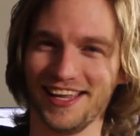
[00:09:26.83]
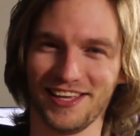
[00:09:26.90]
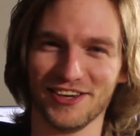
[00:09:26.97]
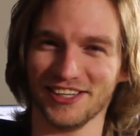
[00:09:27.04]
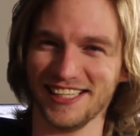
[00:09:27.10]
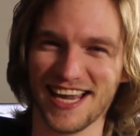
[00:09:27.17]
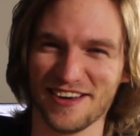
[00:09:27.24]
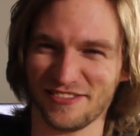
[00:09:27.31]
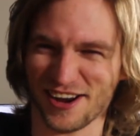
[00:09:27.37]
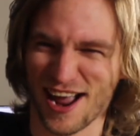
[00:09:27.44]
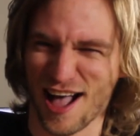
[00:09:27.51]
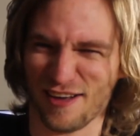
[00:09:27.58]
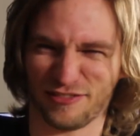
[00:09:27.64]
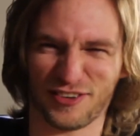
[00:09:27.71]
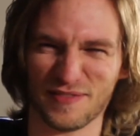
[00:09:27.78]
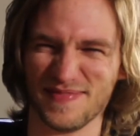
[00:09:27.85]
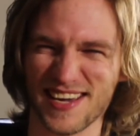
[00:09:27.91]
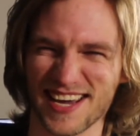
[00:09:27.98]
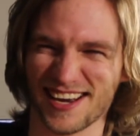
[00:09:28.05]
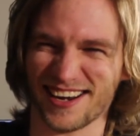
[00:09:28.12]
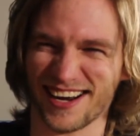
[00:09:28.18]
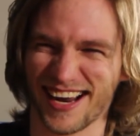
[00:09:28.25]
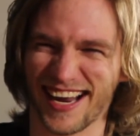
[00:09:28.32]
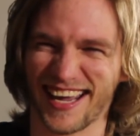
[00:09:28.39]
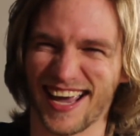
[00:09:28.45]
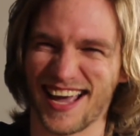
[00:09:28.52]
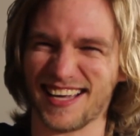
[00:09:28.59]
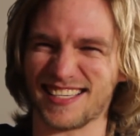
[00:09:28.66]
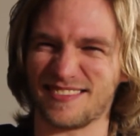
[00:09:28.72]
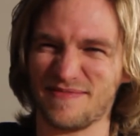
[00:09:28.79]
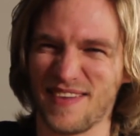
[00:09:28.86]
You'll never have to meet her, I guess.